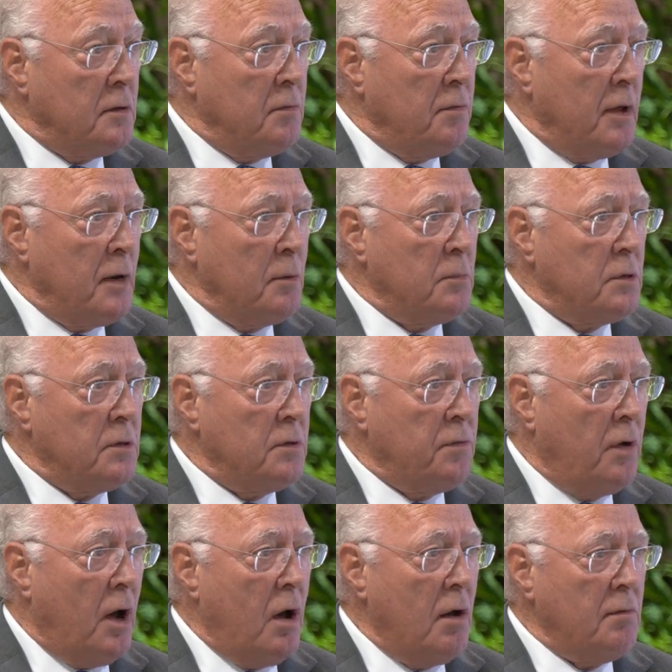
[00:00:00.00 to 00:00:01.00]
the development
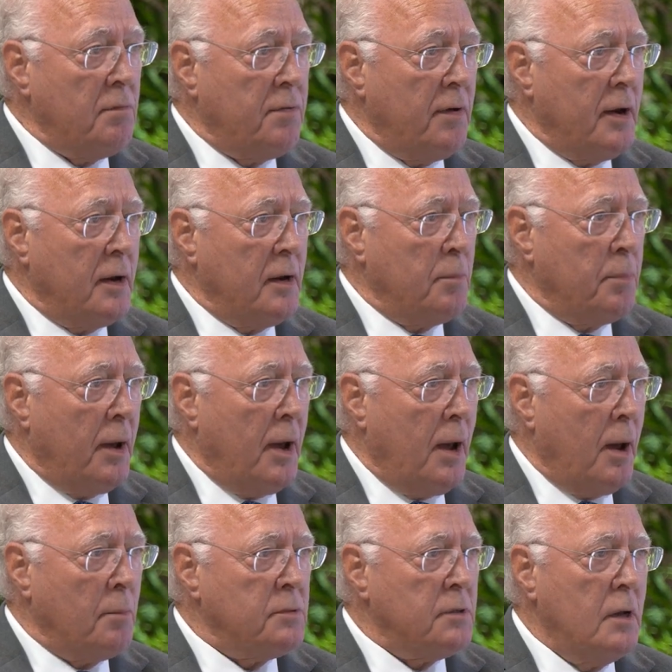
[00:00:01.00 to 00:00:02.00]
of heart failure,
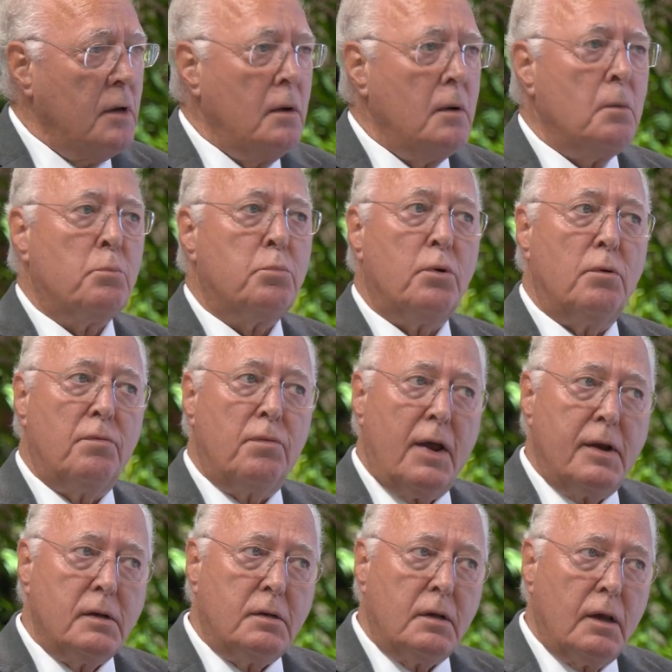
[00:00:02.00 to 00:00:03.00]
perhaps,
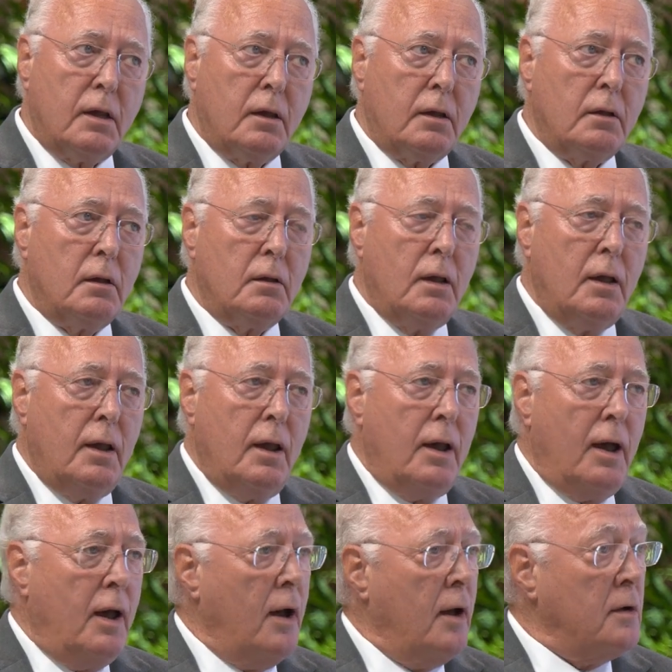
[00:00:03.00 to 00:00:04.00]
preventing
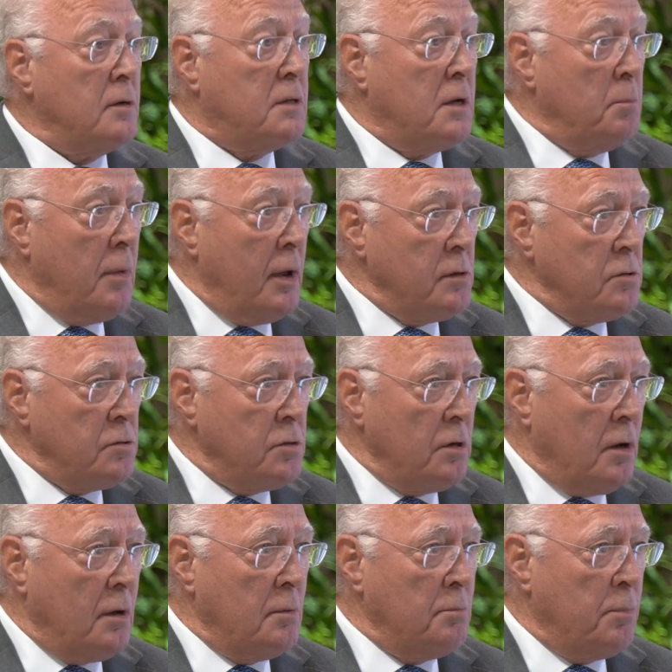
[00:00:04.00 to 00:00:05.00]
uh,
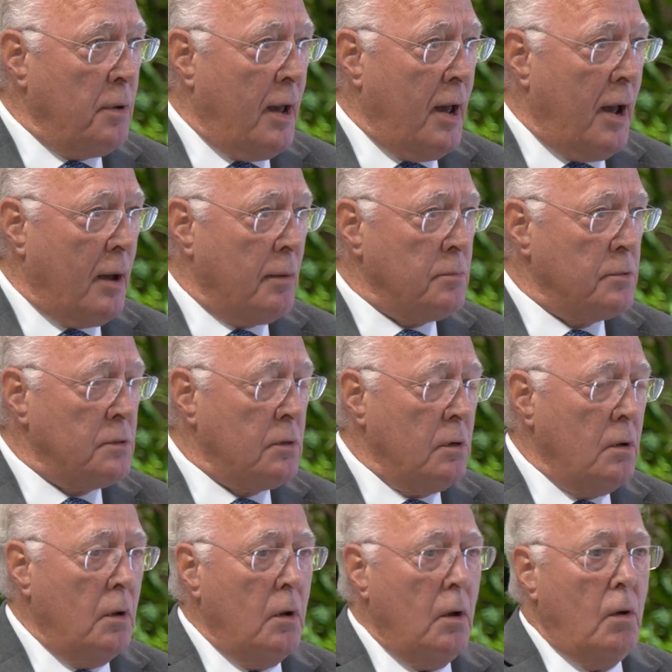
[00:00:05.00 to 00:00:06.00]
dementia, perhaps,
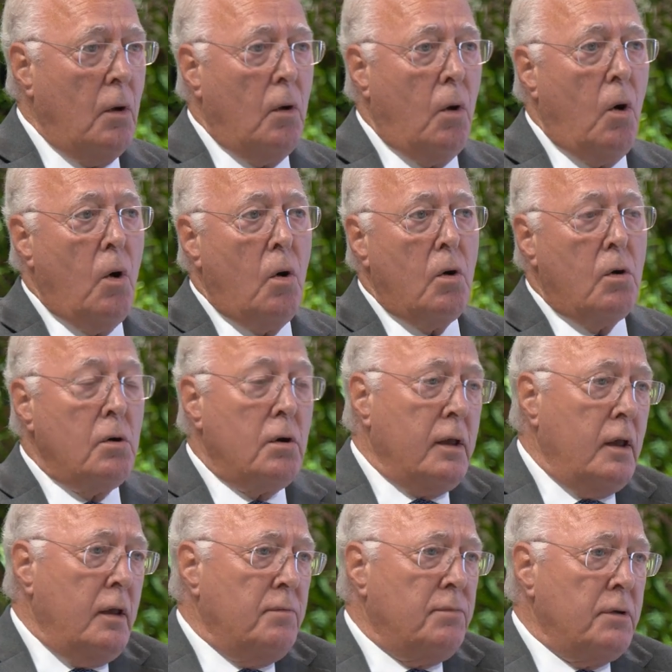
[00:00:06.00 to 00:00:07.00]
or
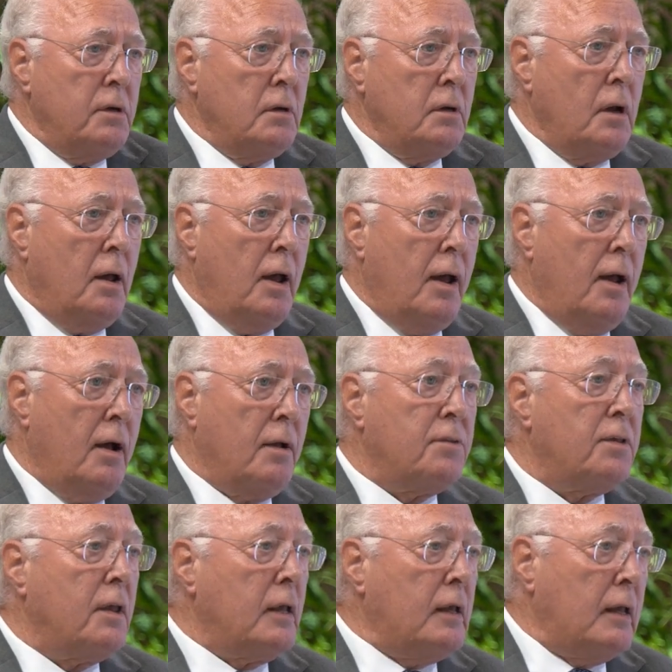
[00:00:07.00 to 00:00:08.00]
even uh,
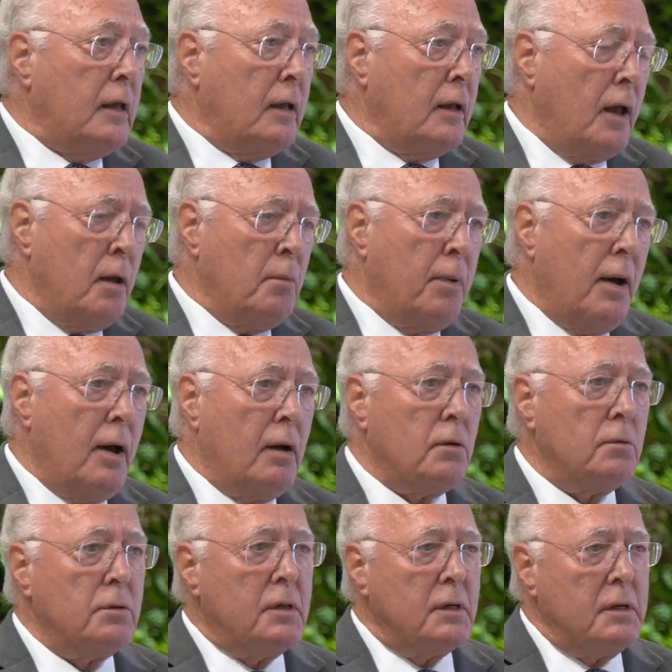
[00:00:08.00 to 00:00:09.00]
thinking
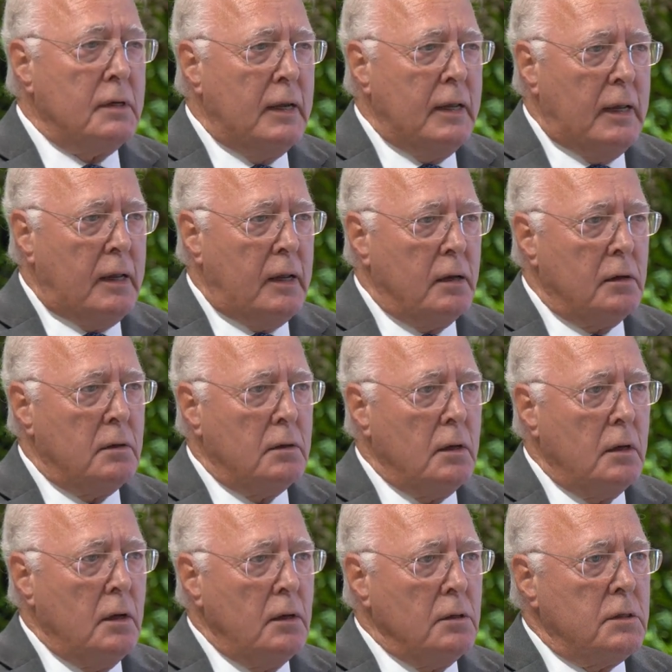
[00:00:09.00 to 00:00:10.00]
about the need
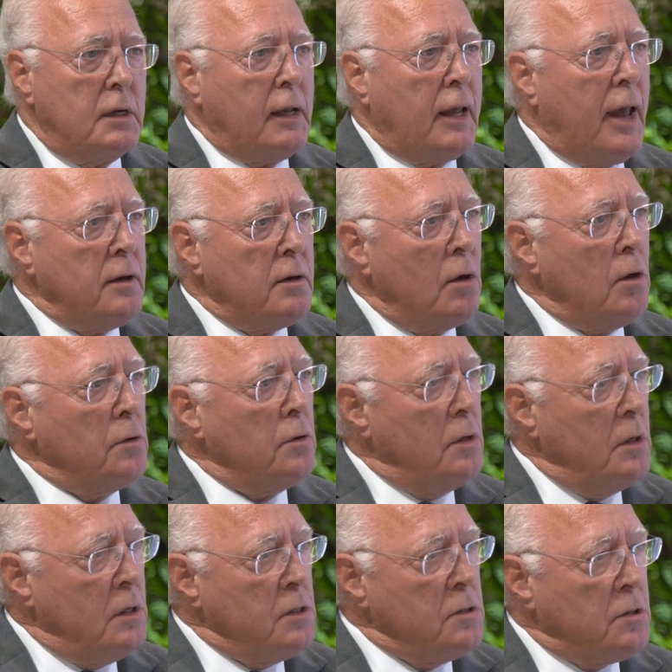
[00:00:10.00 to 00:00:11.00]
to get on
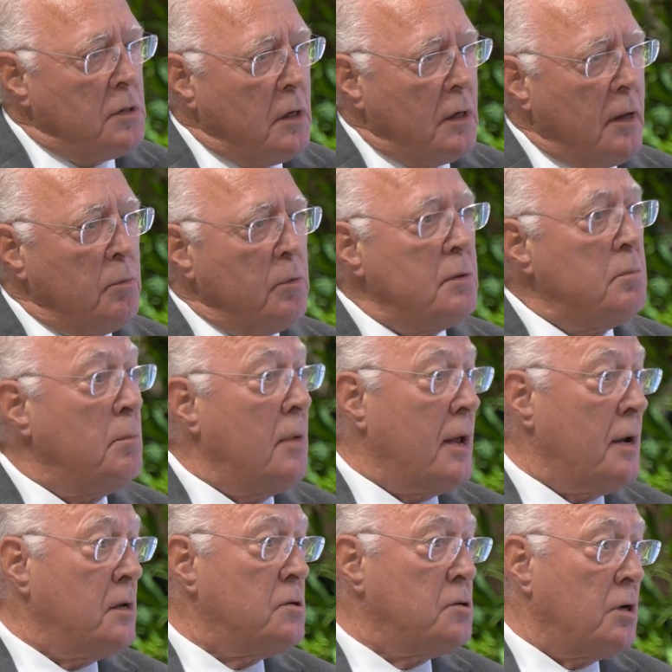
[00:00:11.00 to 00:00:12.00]
urgently with
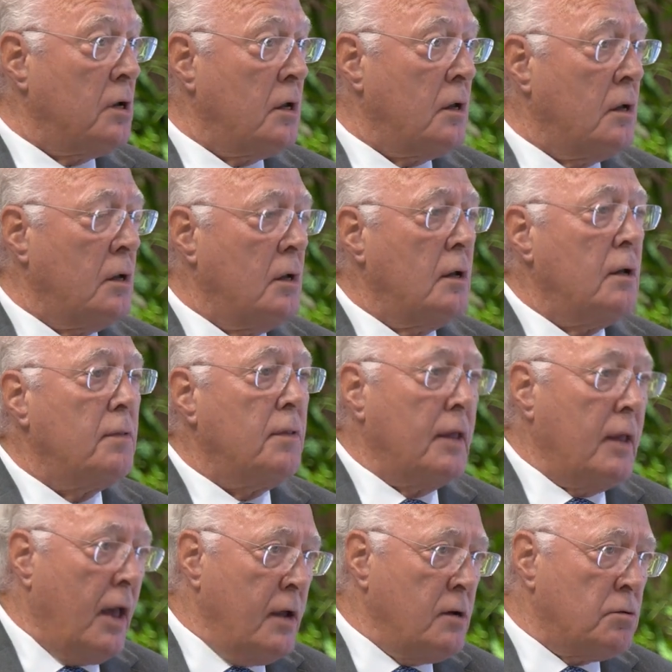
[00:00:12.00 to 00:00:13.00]
managing
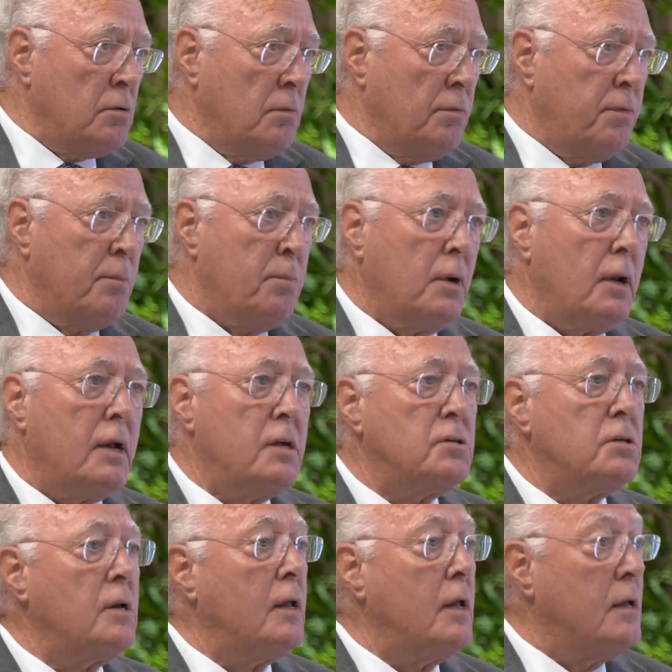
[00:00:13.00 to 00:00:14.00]
the atrial
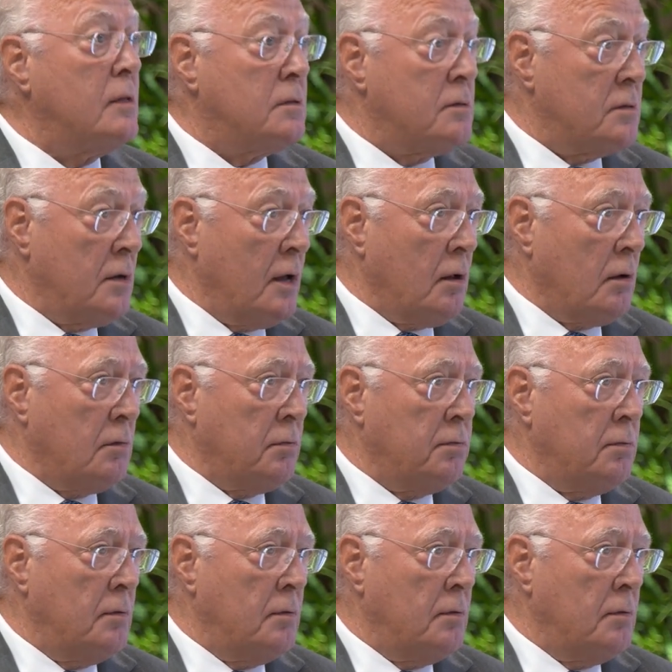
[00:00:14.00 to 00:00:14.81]
fibrillation itself.